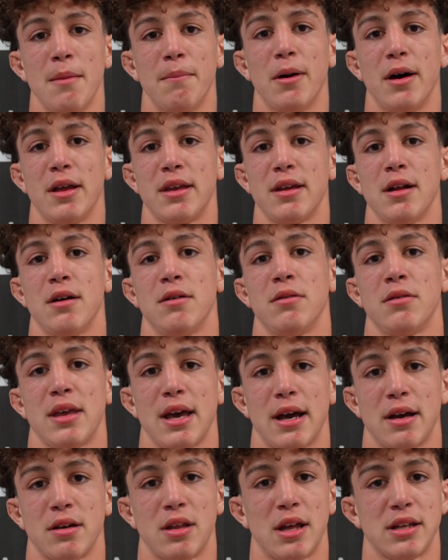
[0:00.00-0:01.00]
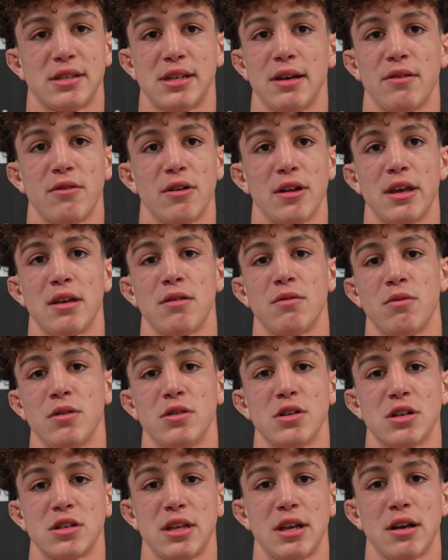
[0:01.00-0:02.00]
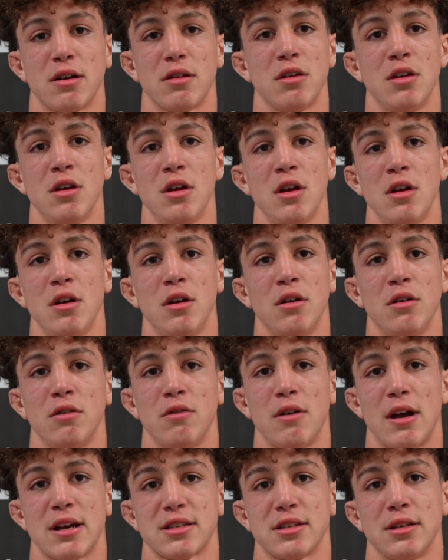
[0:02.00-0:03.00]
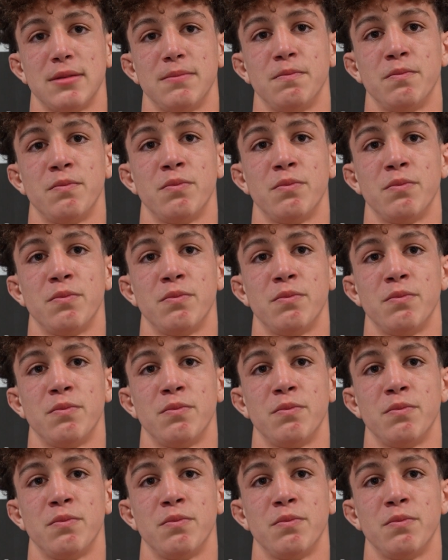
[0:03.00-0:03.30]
But, you know, yeah, that's it, really. We're just here wrestling.